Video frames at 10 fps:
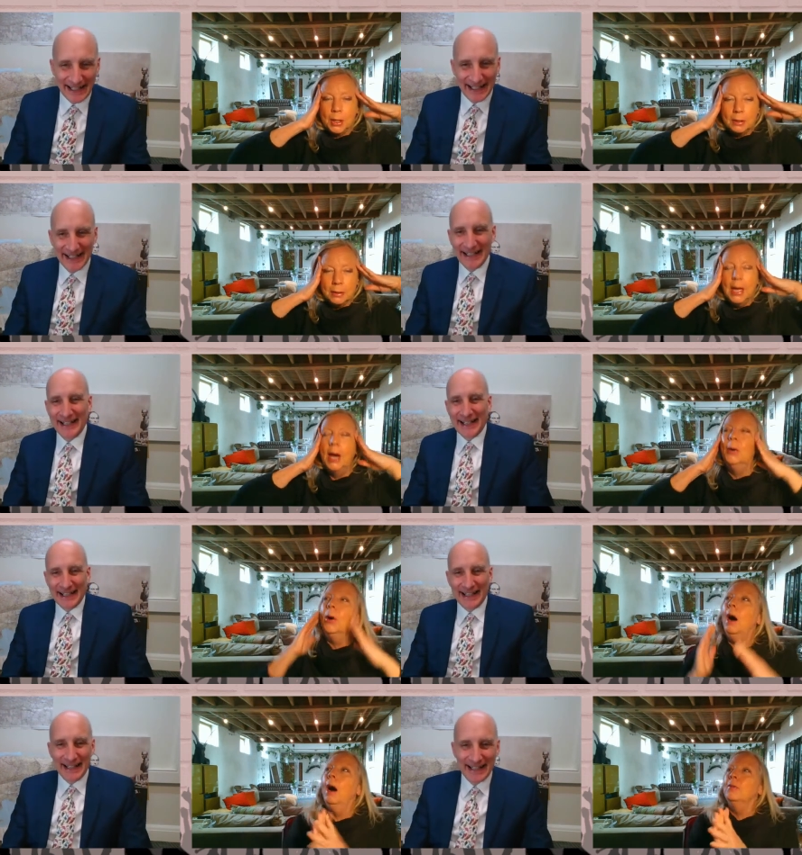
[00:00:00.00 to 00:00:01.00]
Speaker 1: a slogan.
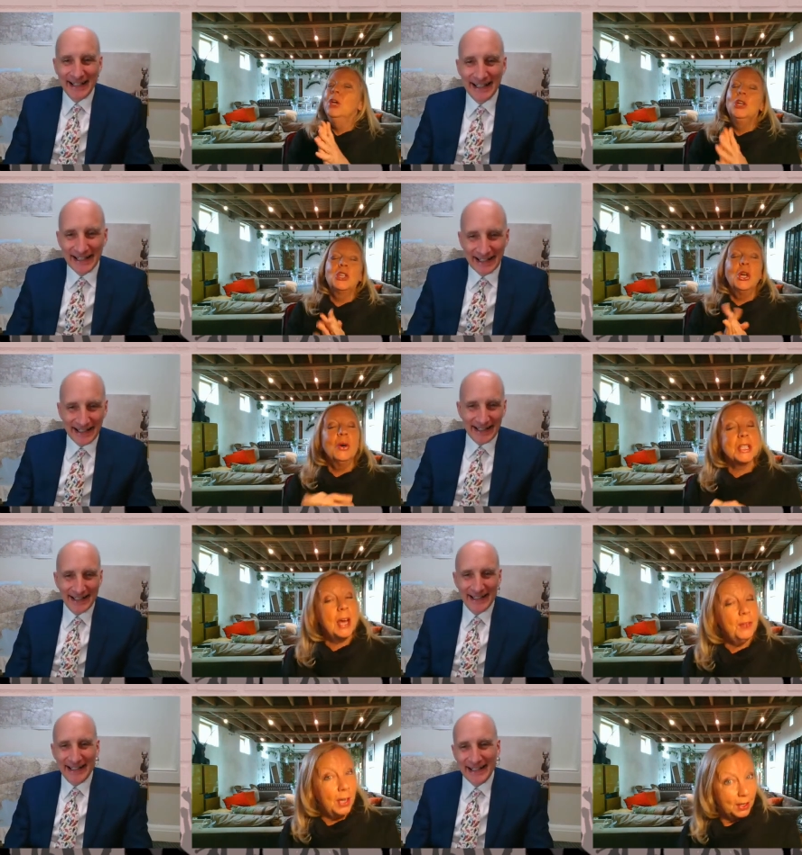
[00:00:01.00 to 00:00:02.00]
No, I. Do you know
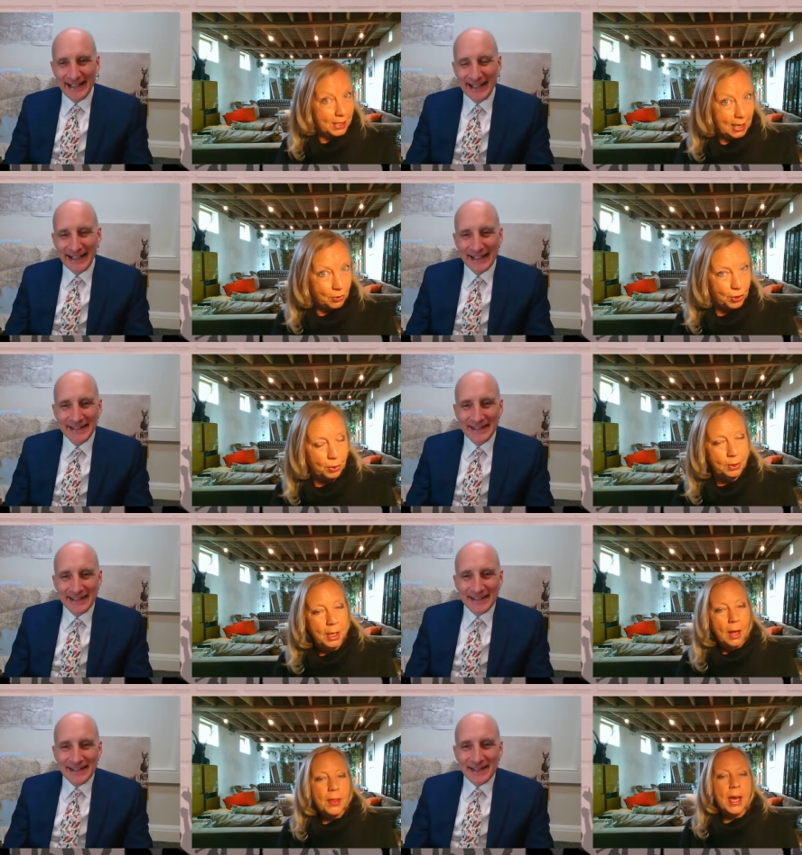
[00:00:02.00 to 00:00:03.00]
what I've learned,
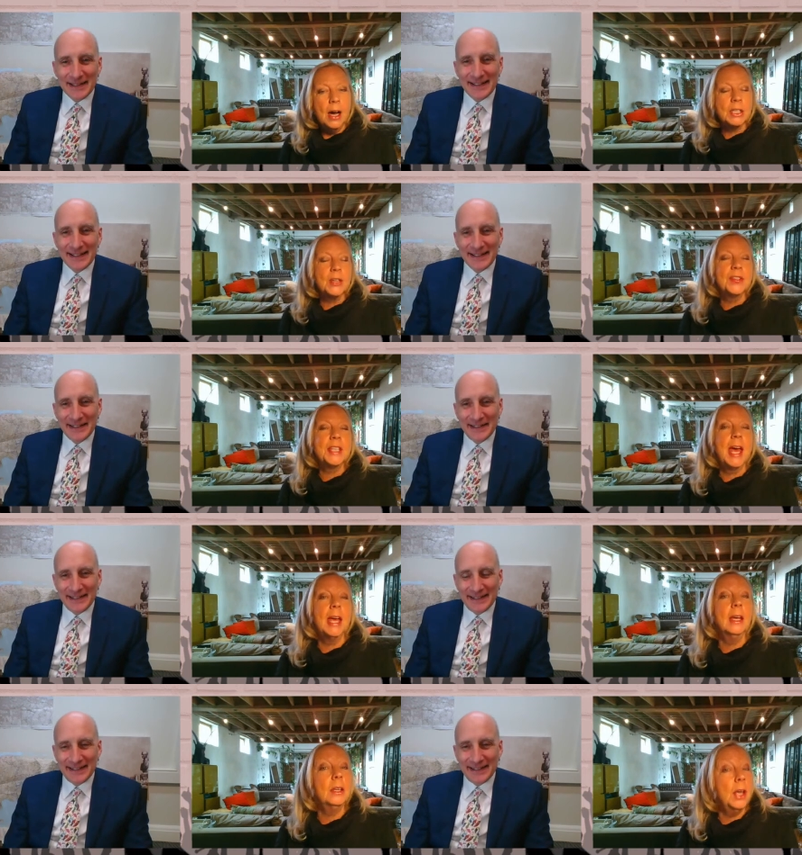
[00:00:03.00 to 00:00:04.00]
Andrew? The art of
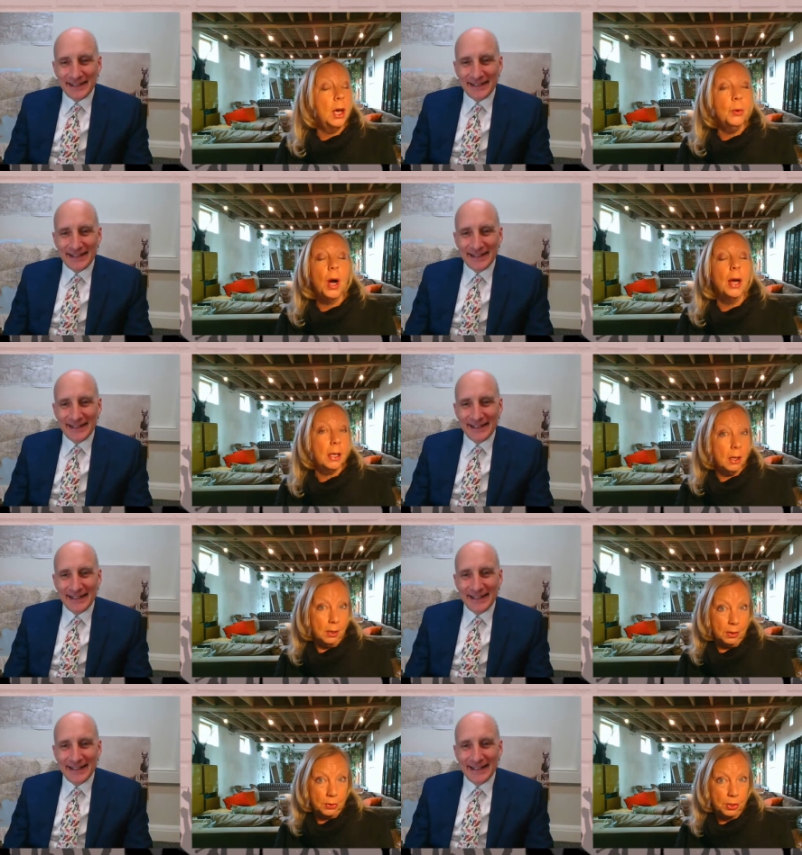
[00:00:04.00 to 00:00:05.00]
saying, no, I
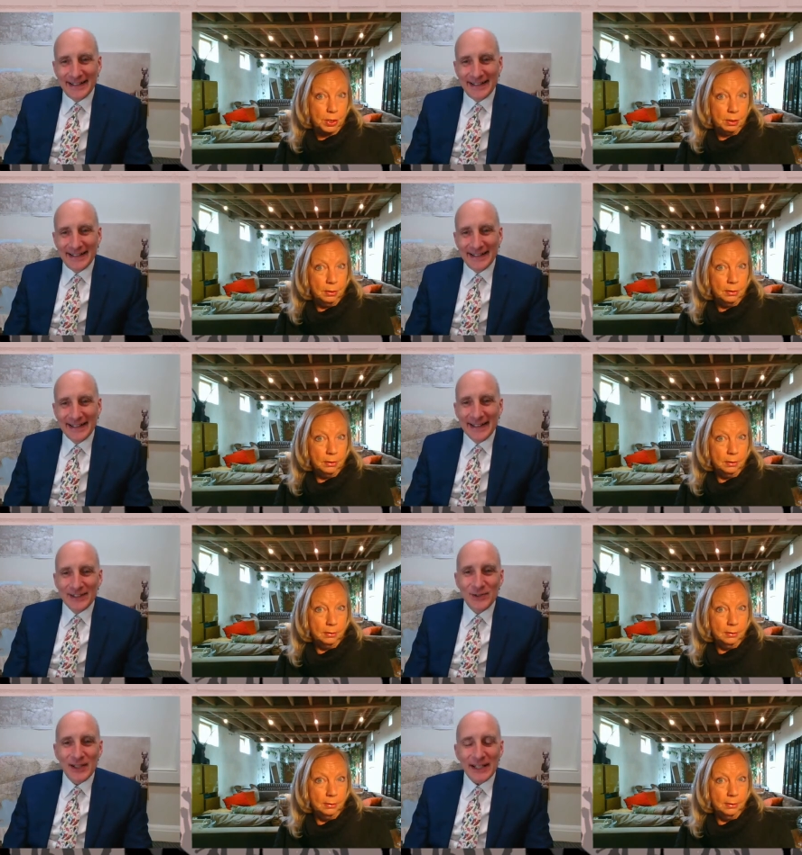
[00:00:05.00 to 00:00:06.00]
can't.
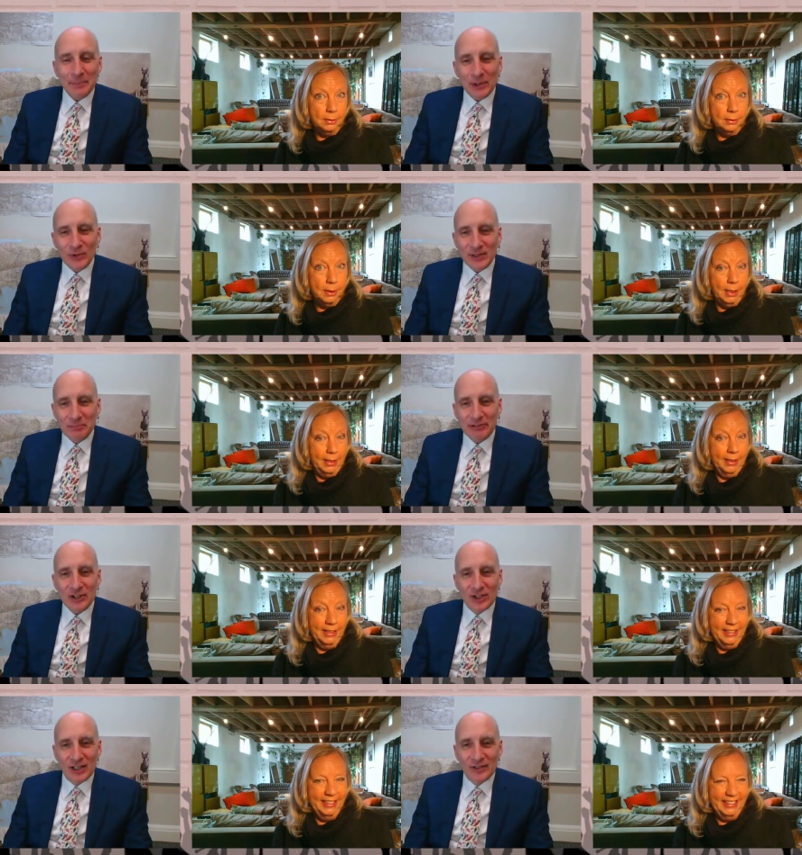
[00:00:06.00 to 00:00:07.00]
Speaker 2: Do you like building
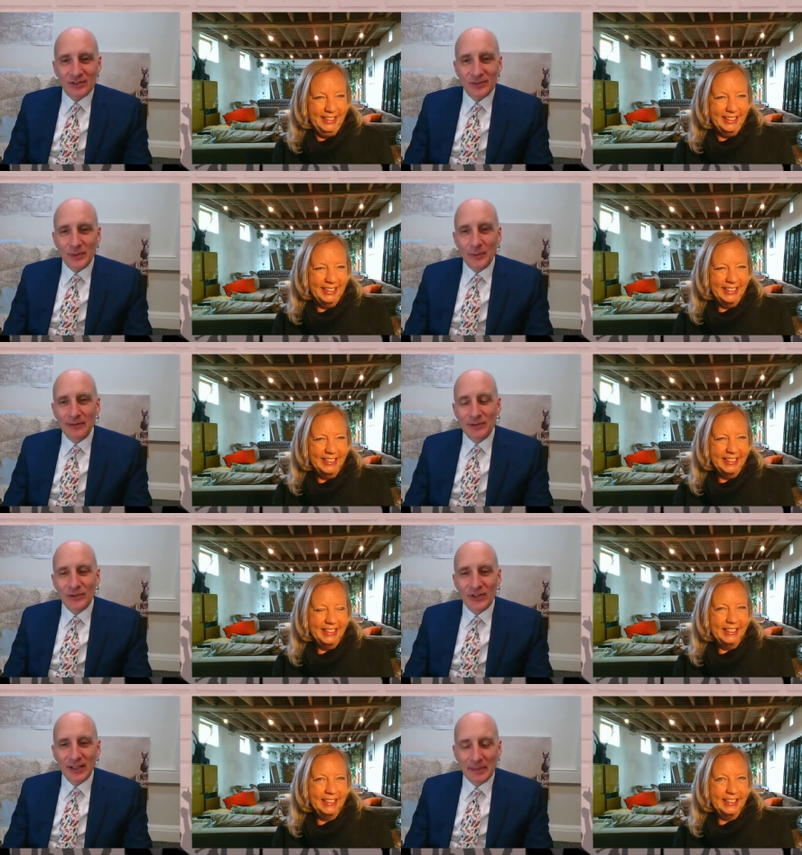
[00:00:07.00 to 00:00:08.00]
bridges? Because what we're all
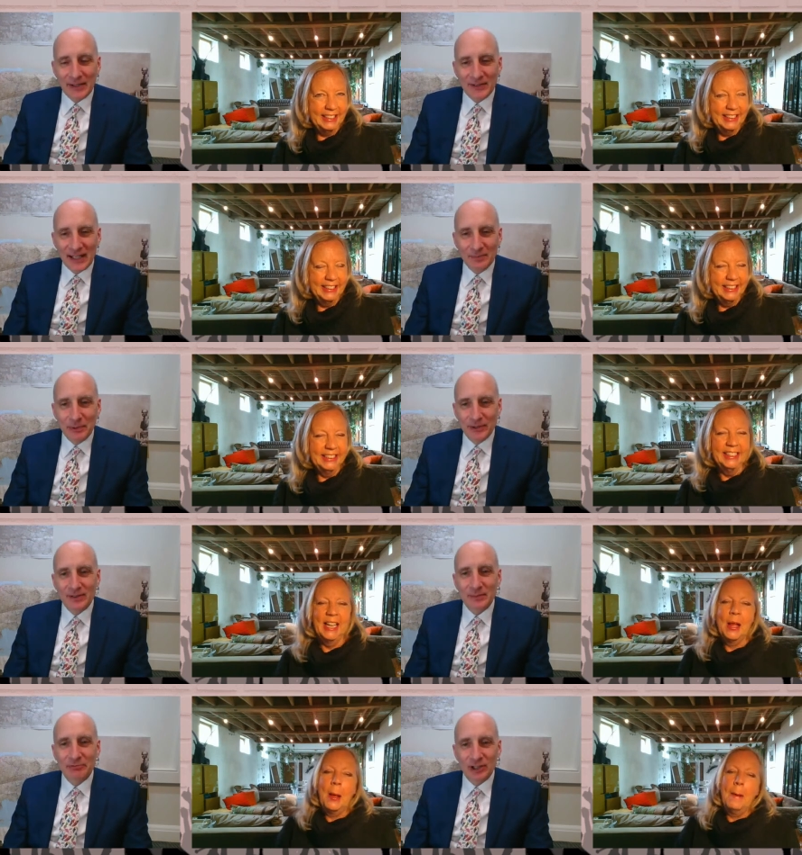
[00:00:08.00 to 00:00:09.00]
talking about today is
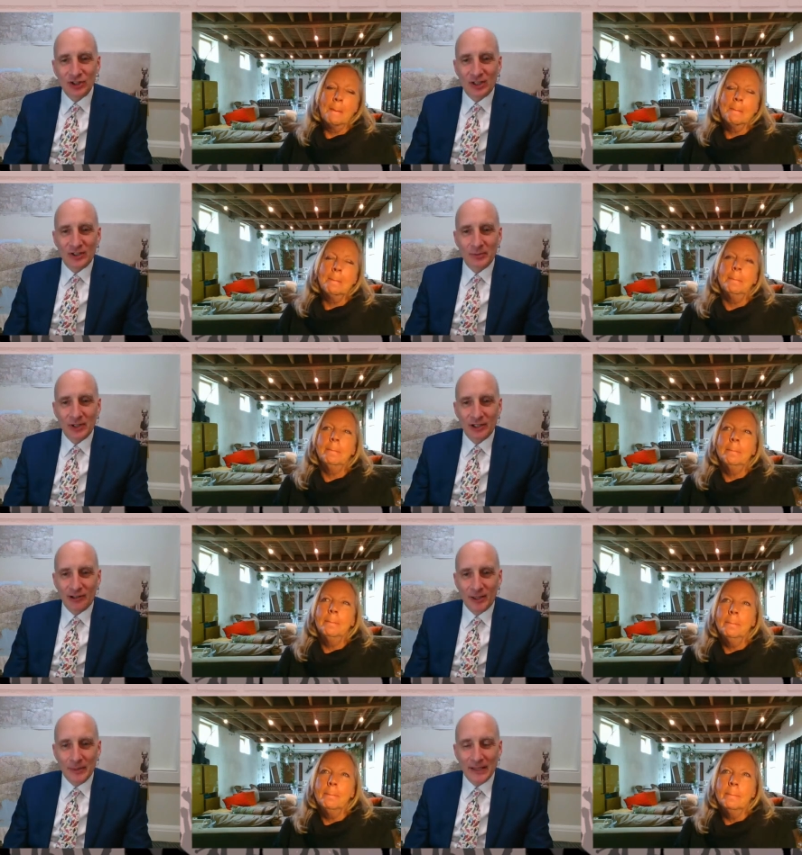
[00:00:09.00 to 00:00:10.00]
building bridges with
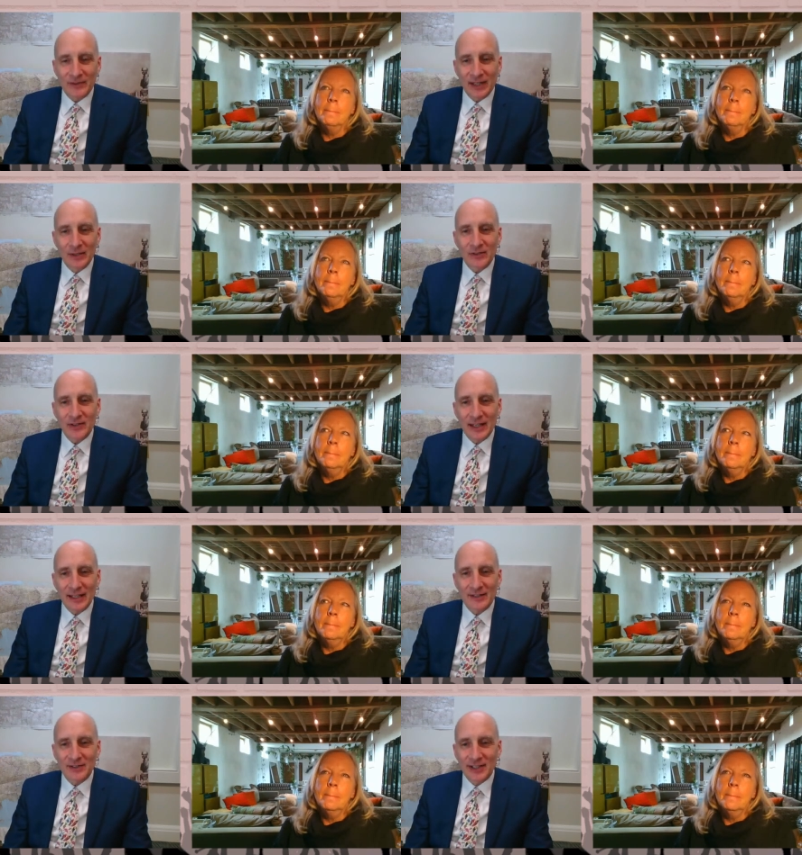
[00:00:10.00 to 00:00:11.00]
Europe. How does that does
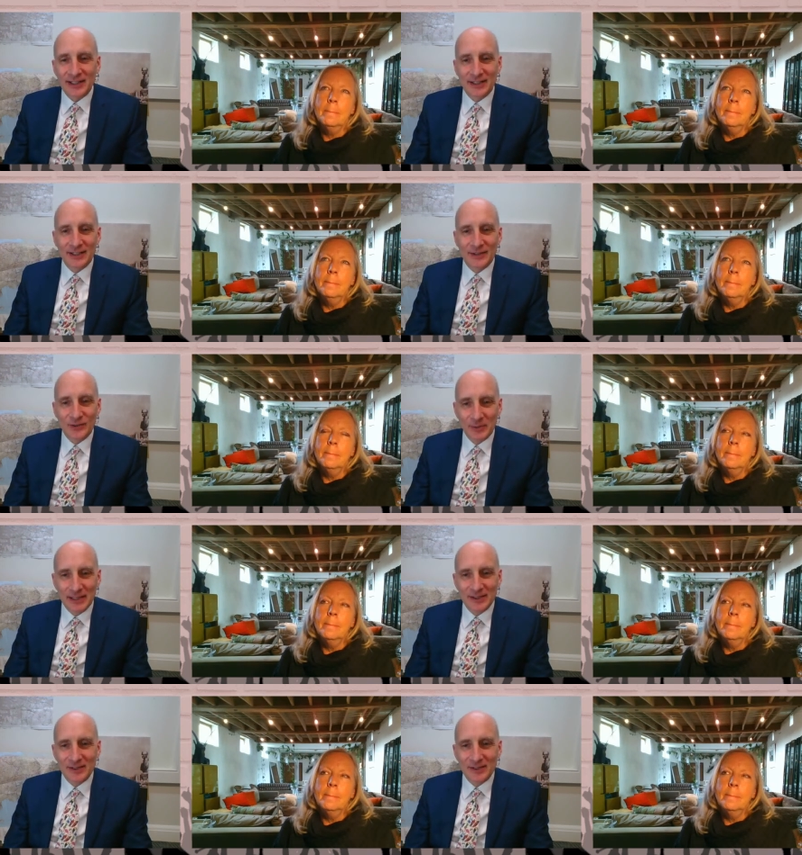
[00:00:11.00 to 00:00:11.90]
that excite you, or do we